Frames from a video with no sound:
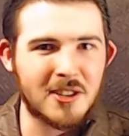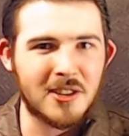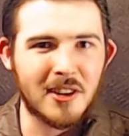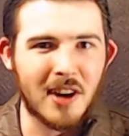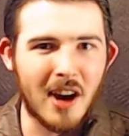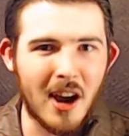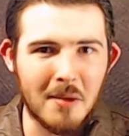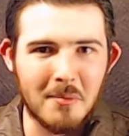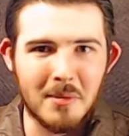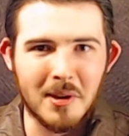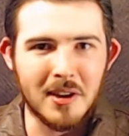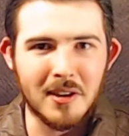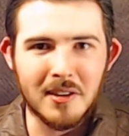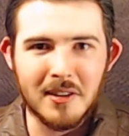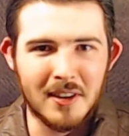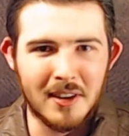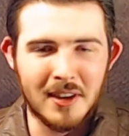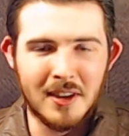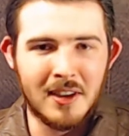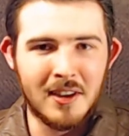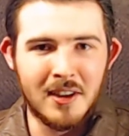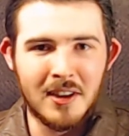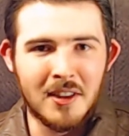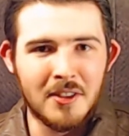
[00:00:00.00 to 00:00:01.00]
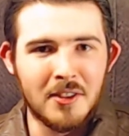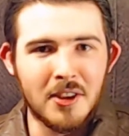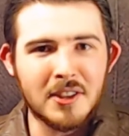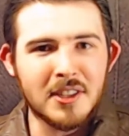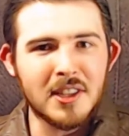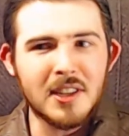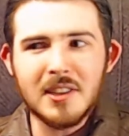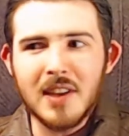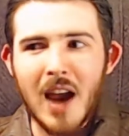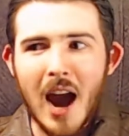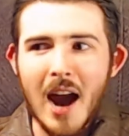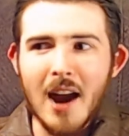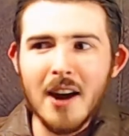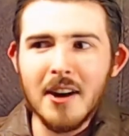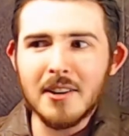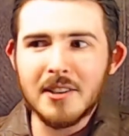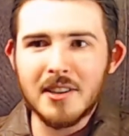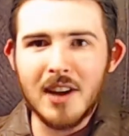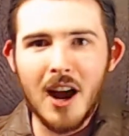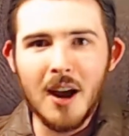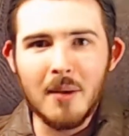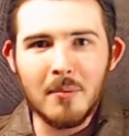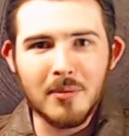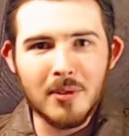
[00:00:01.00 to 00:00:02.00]
I mean, this entire
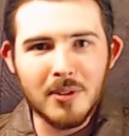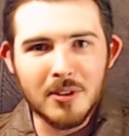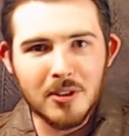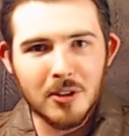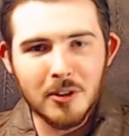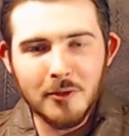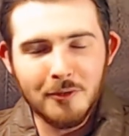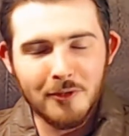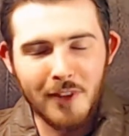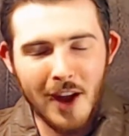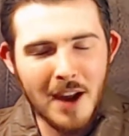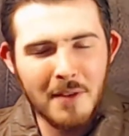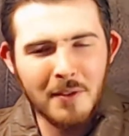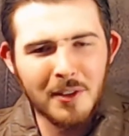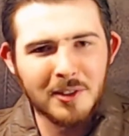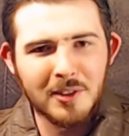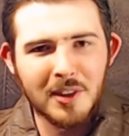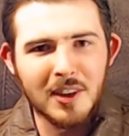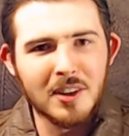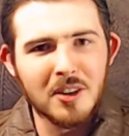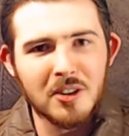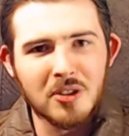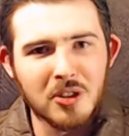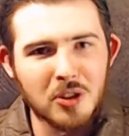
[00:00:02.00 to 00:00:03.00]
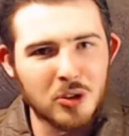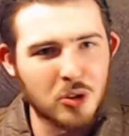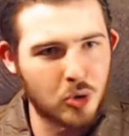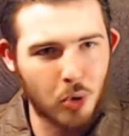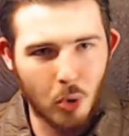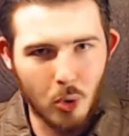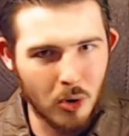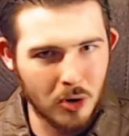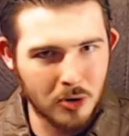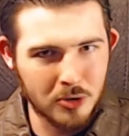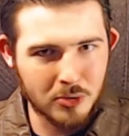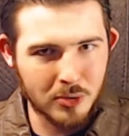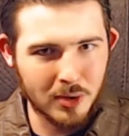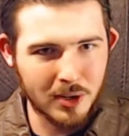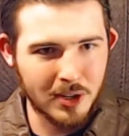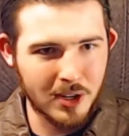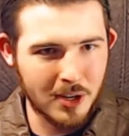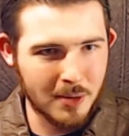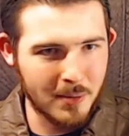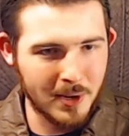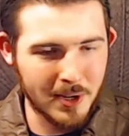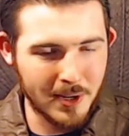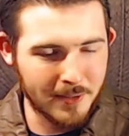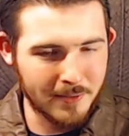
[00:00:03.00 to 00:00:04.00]
time, your favorite thing is just torturing
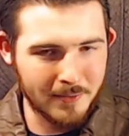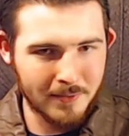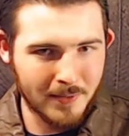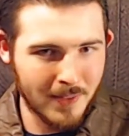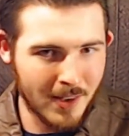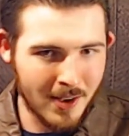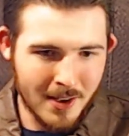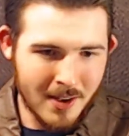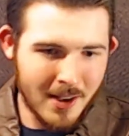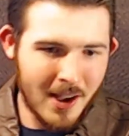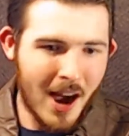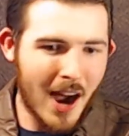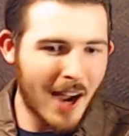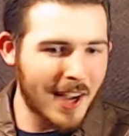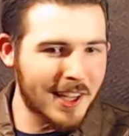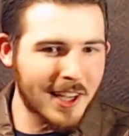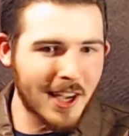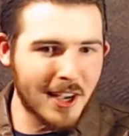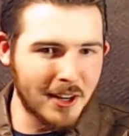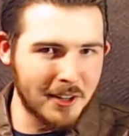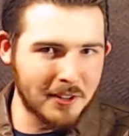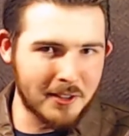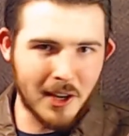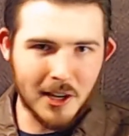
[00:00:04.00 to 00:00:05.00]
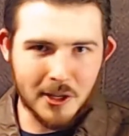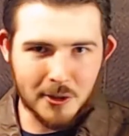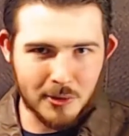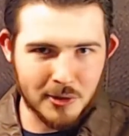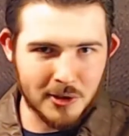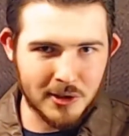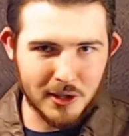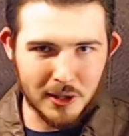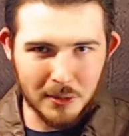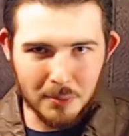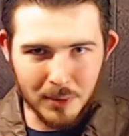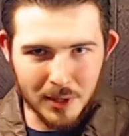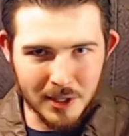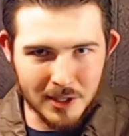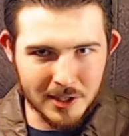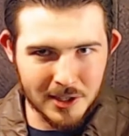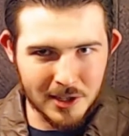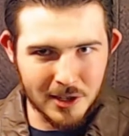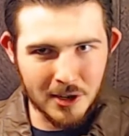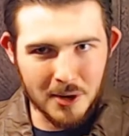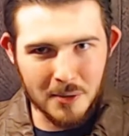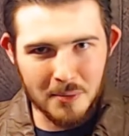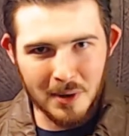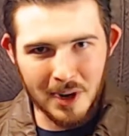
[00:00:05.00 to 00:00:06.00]
him, and I get it, that's what siblings
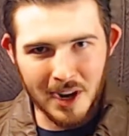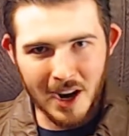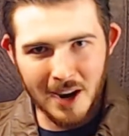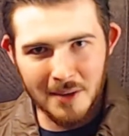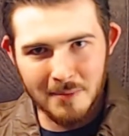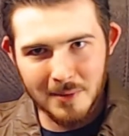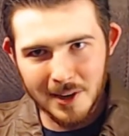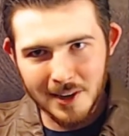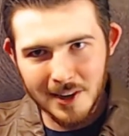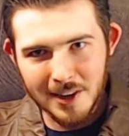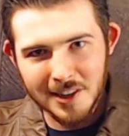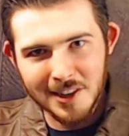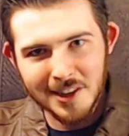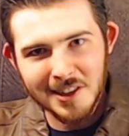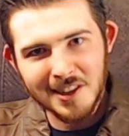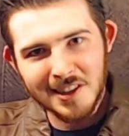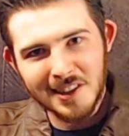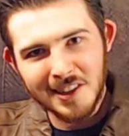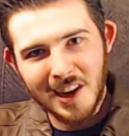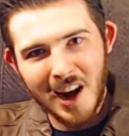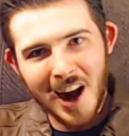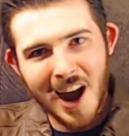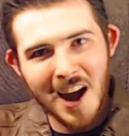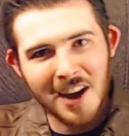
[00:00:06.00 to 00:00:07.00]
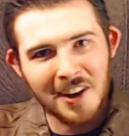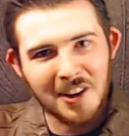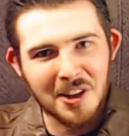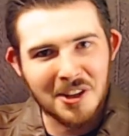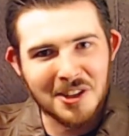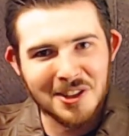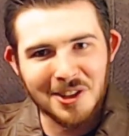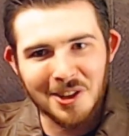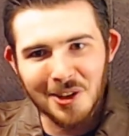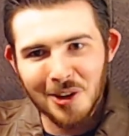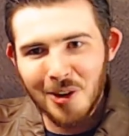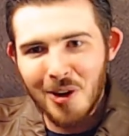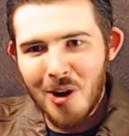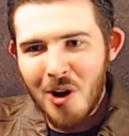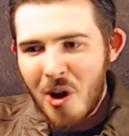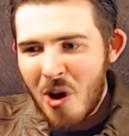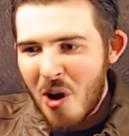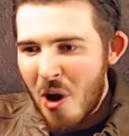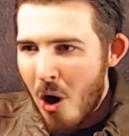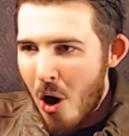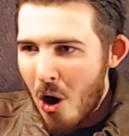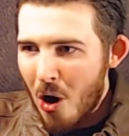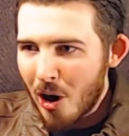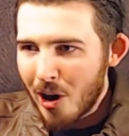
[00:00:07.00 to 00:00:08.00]
do, but I mean, it's just kind of this little
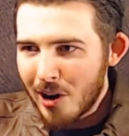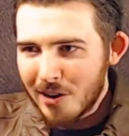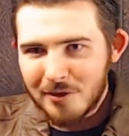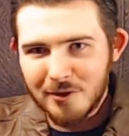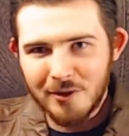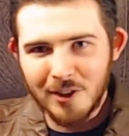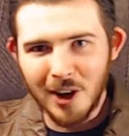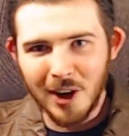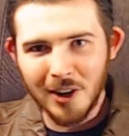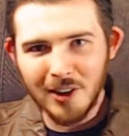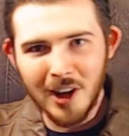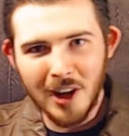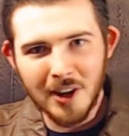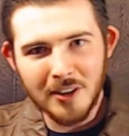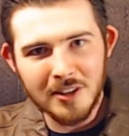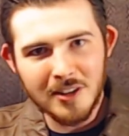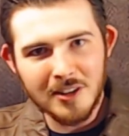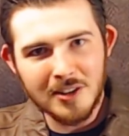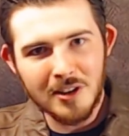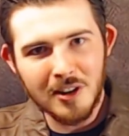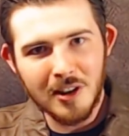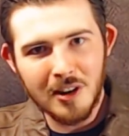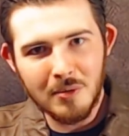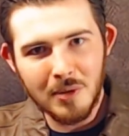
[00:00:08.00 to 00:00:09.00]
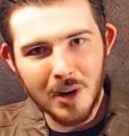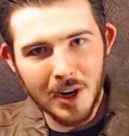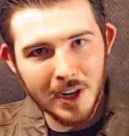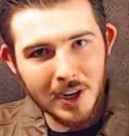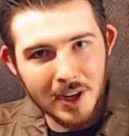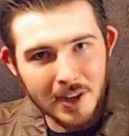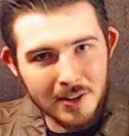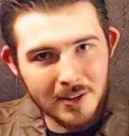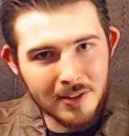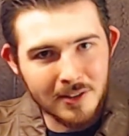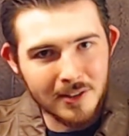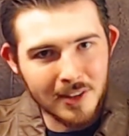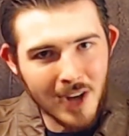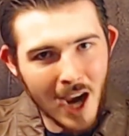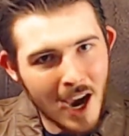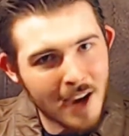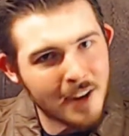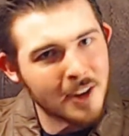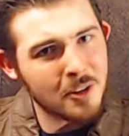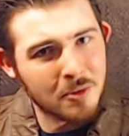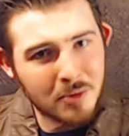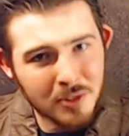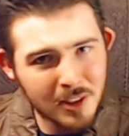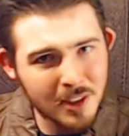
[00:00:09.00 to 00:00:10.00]
heartfelt undertone where he
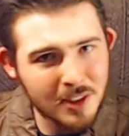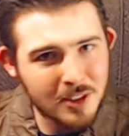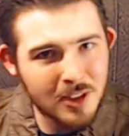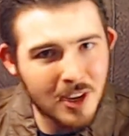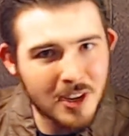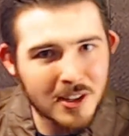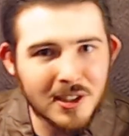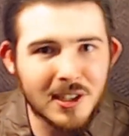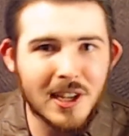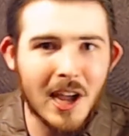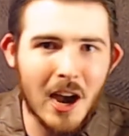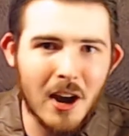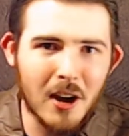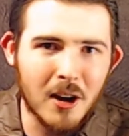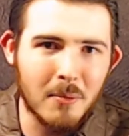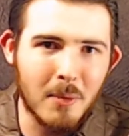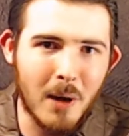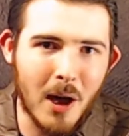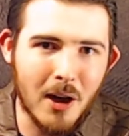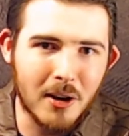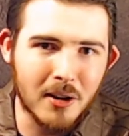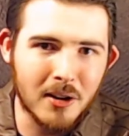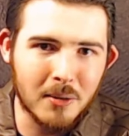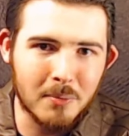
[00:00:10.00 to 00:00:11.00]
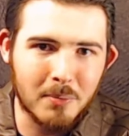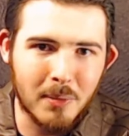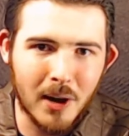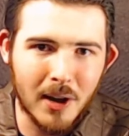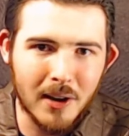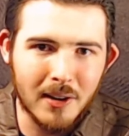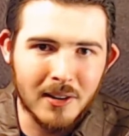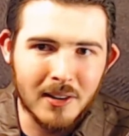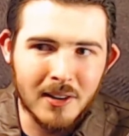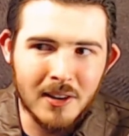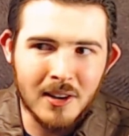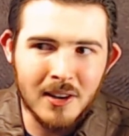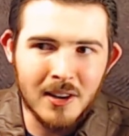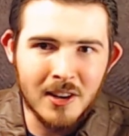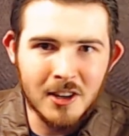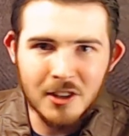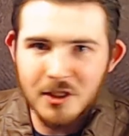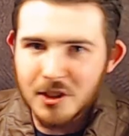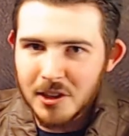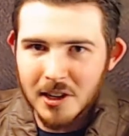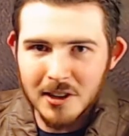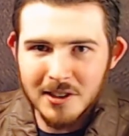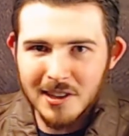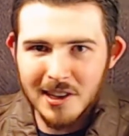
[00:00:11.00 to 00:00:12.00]
kind of really does care about her, but
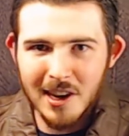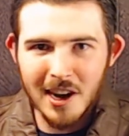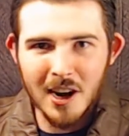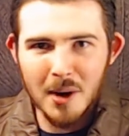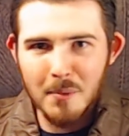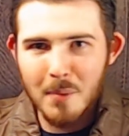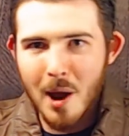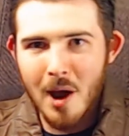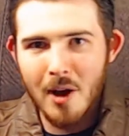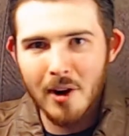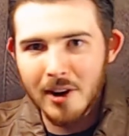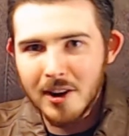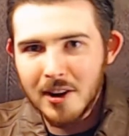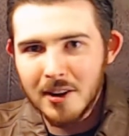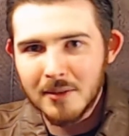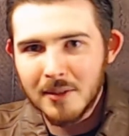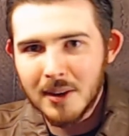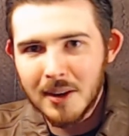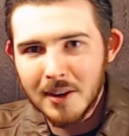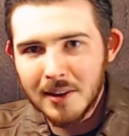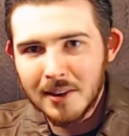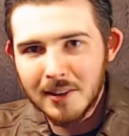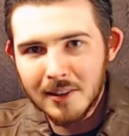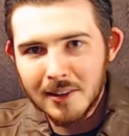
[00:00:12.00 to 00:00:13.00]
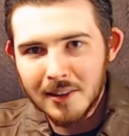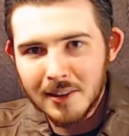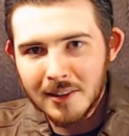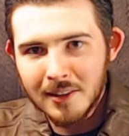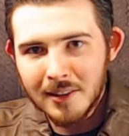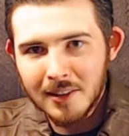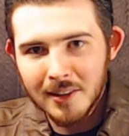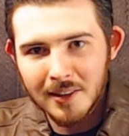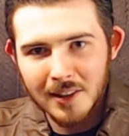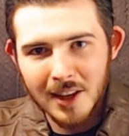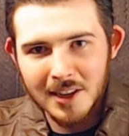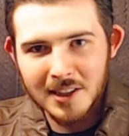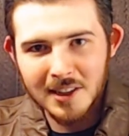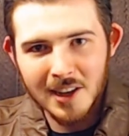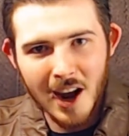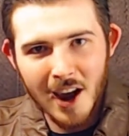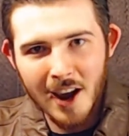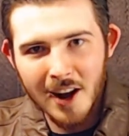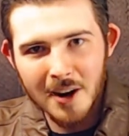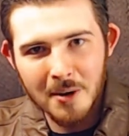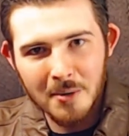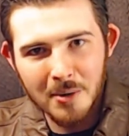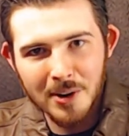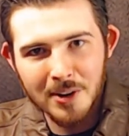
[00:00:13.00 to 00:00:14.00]
she doesn't care about him, and that's
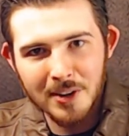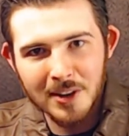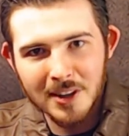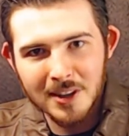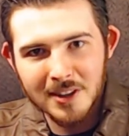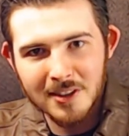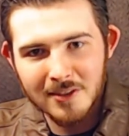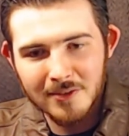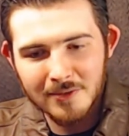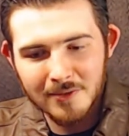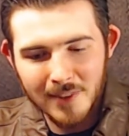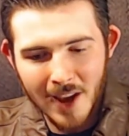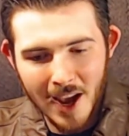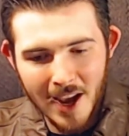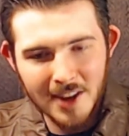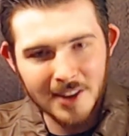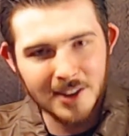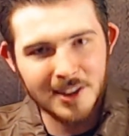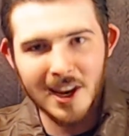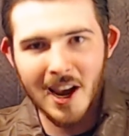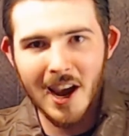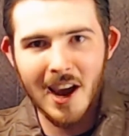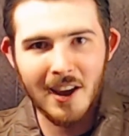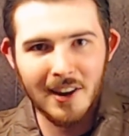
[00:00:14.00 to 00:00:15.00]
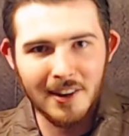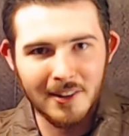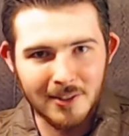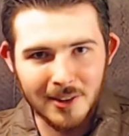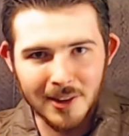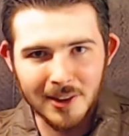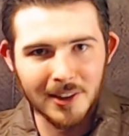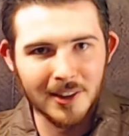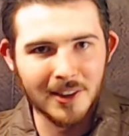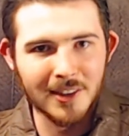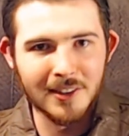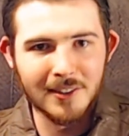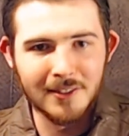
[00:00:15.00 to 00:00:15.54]
kind of where this ends at, really.